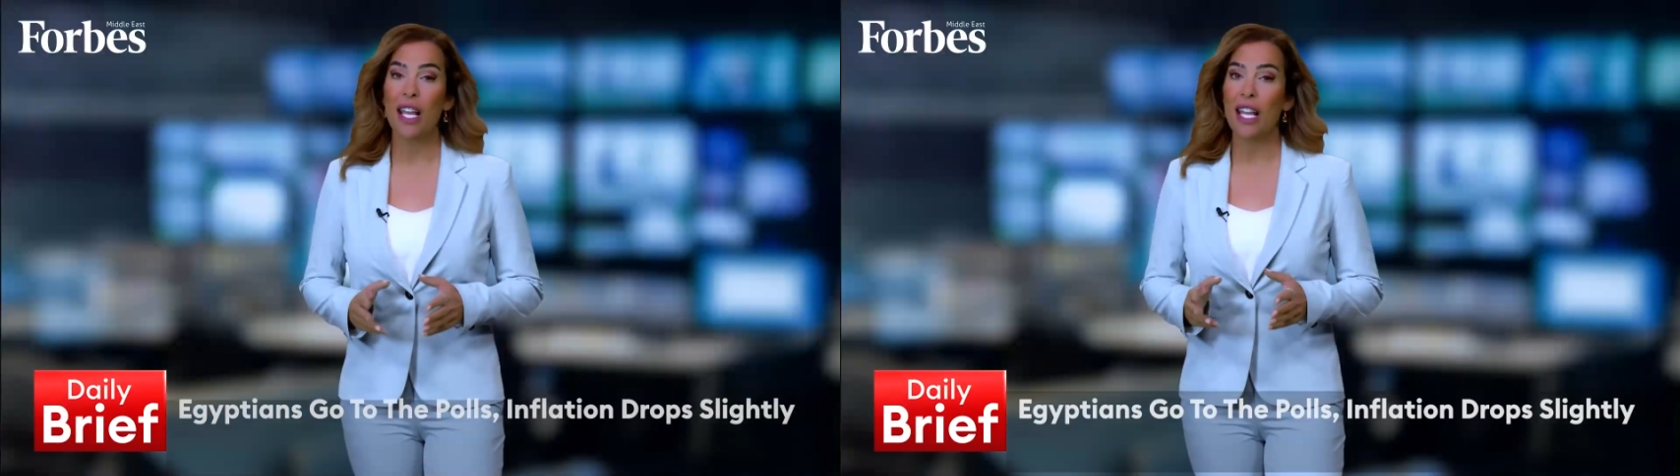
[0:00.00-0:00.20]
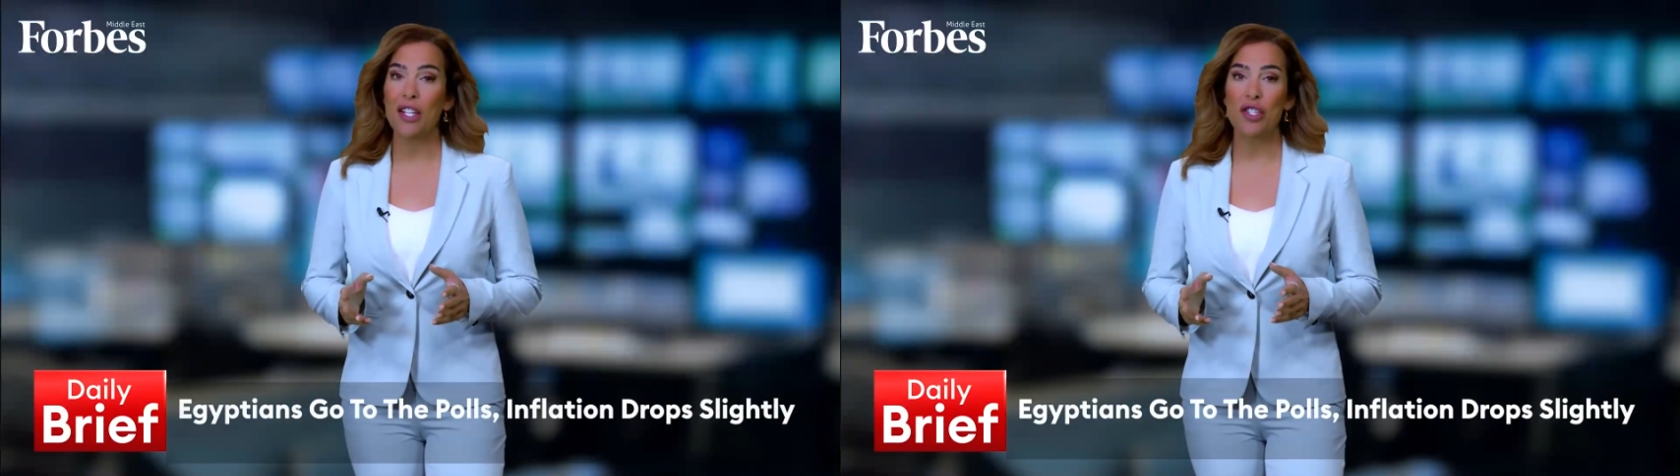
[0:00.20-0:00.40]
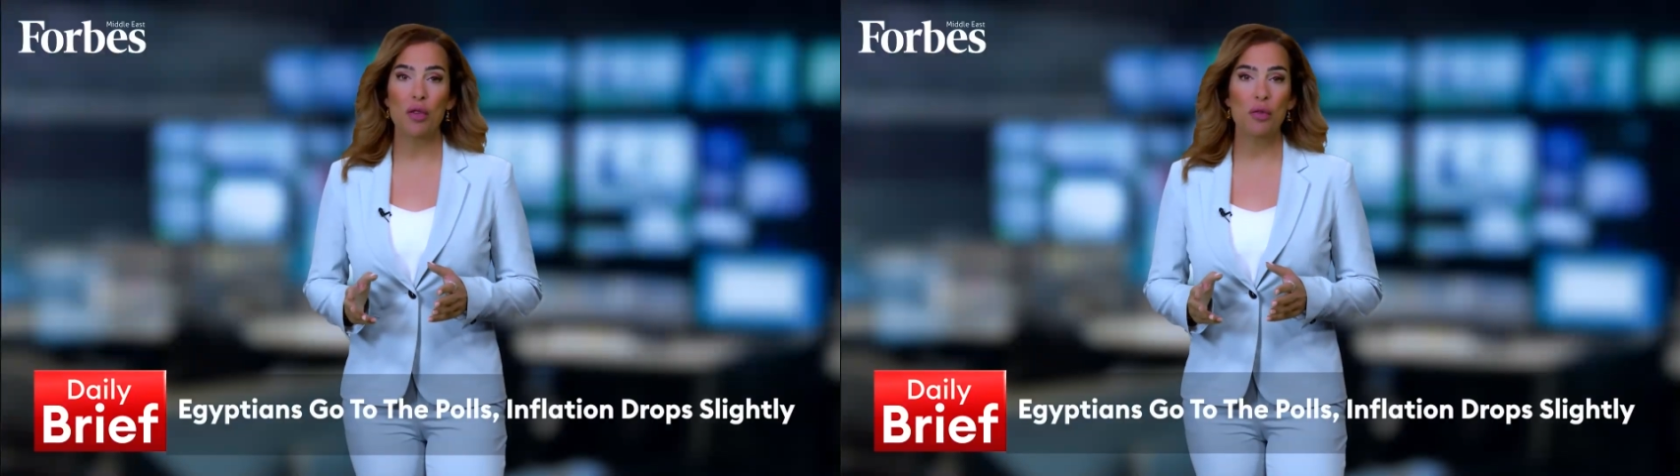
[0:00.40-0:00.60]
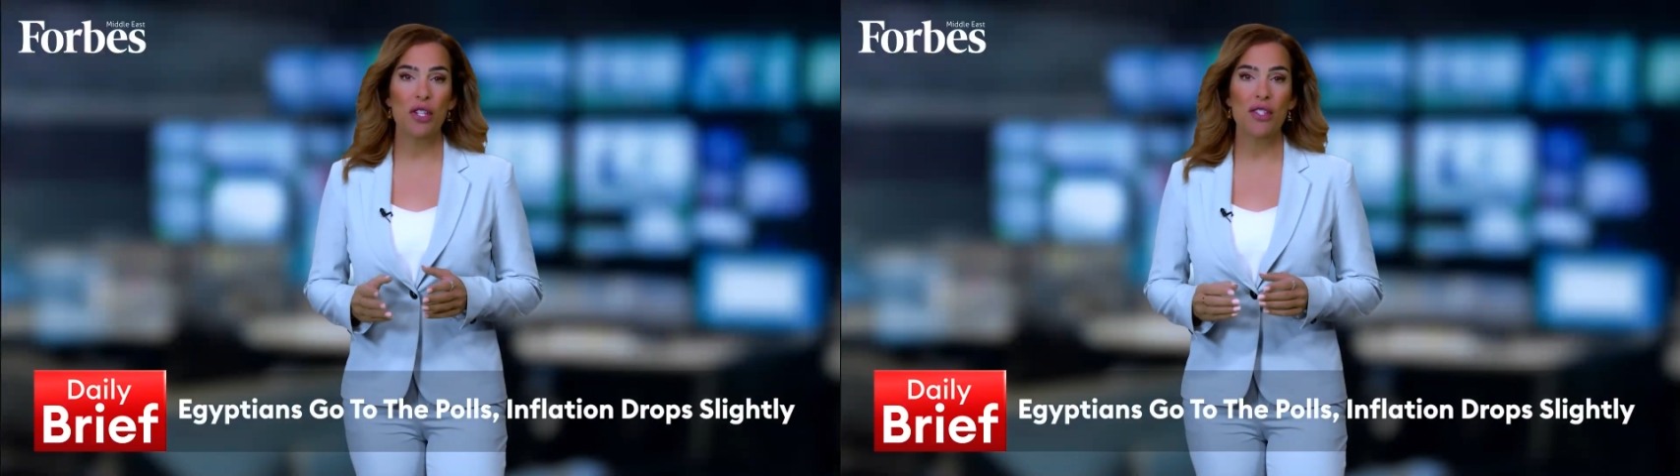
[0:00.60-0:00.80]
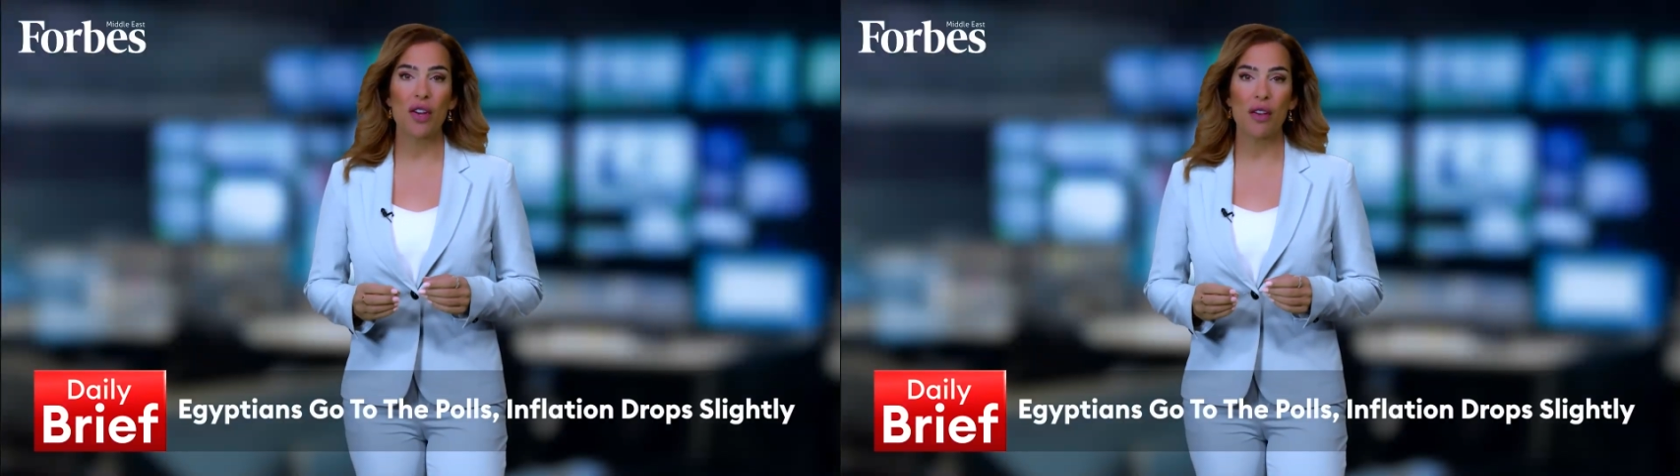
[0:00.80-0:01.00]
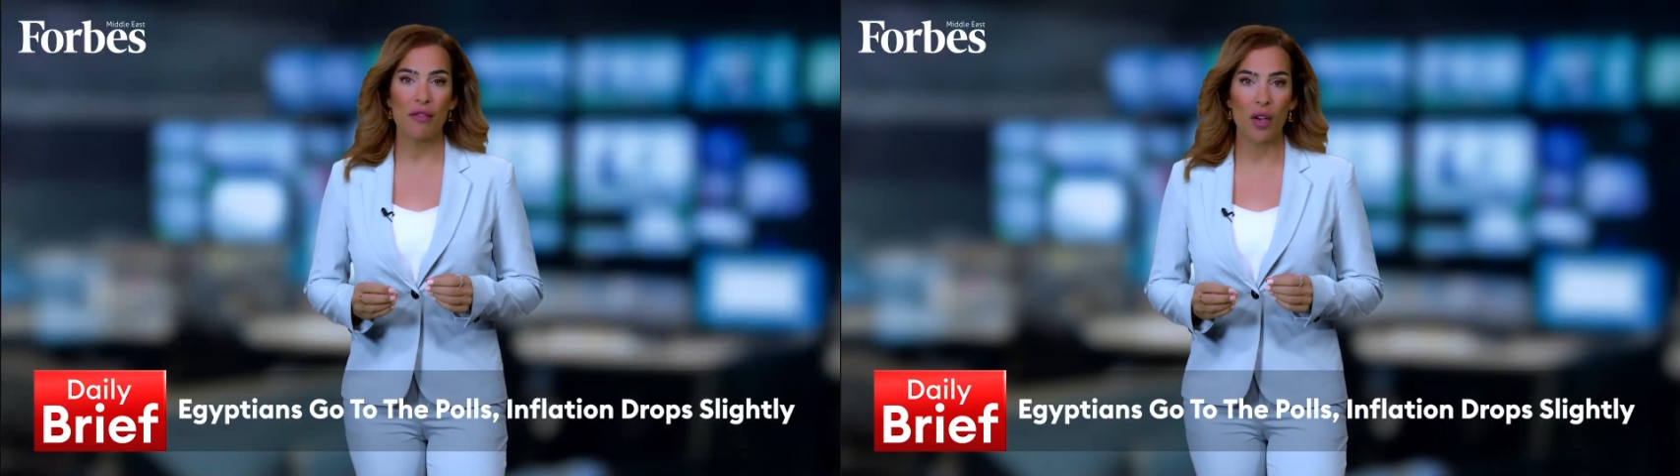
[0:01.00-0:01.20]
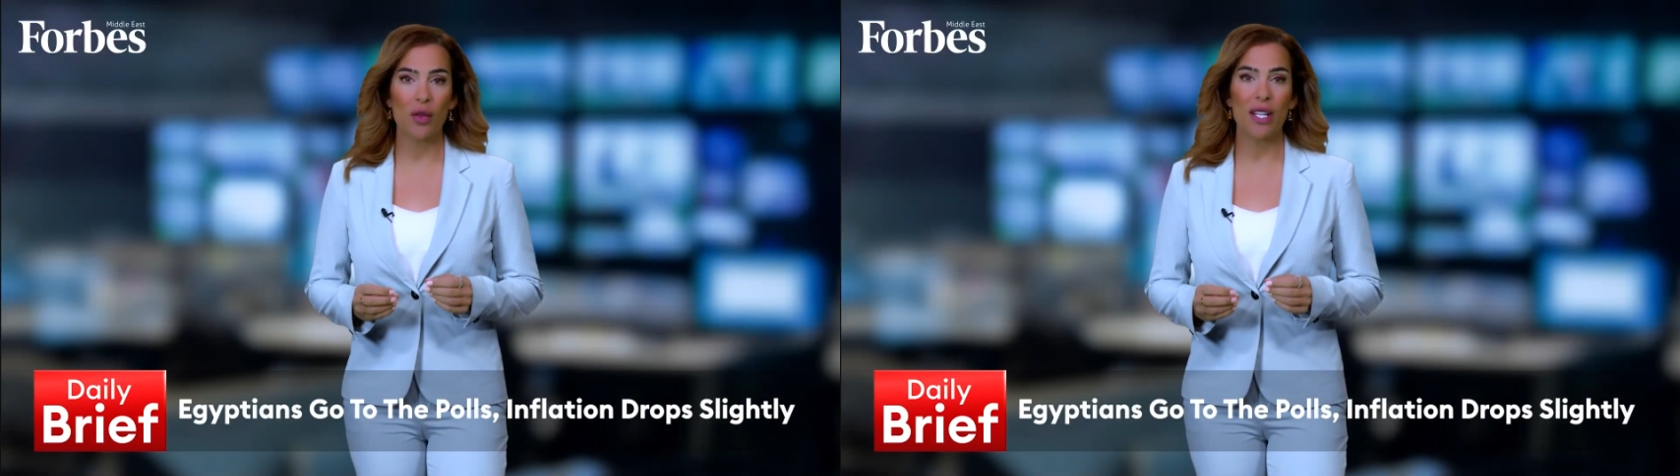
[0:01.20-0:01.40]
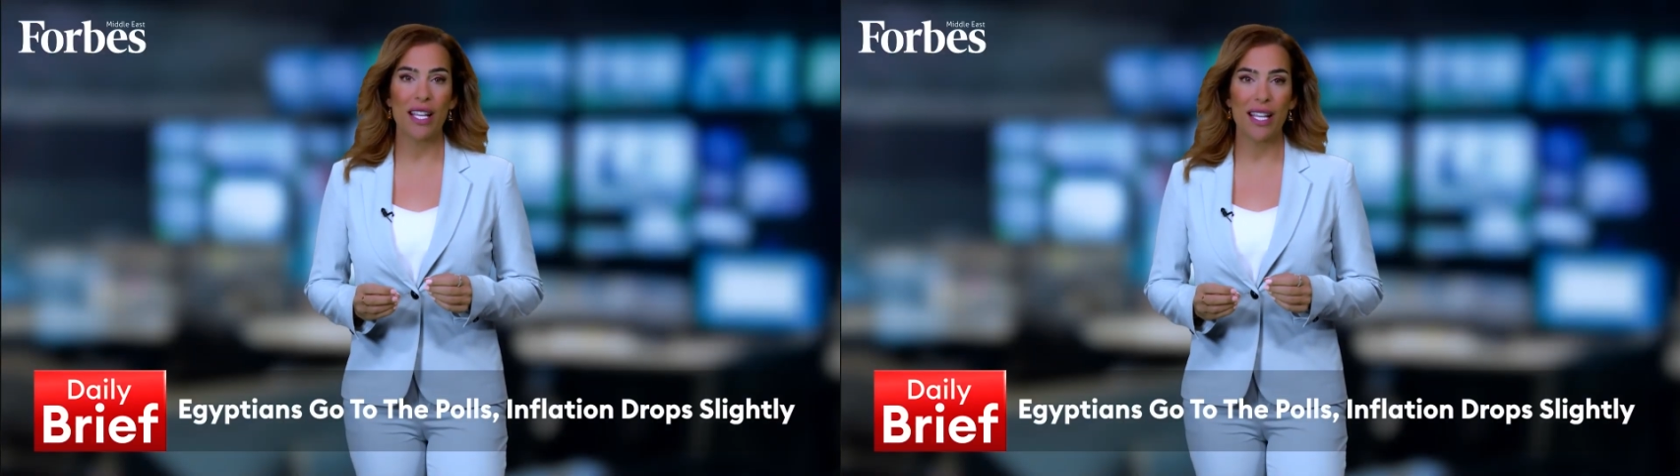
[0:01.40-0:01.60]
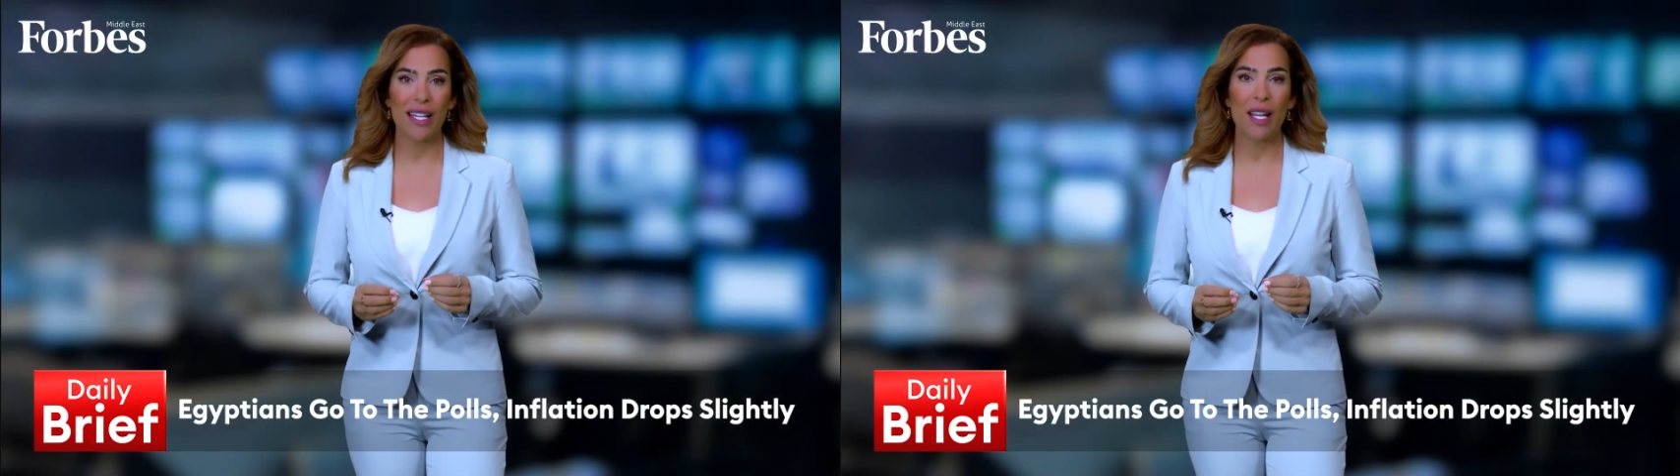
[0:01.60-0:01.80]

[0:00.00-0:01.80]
Egyptians are voting in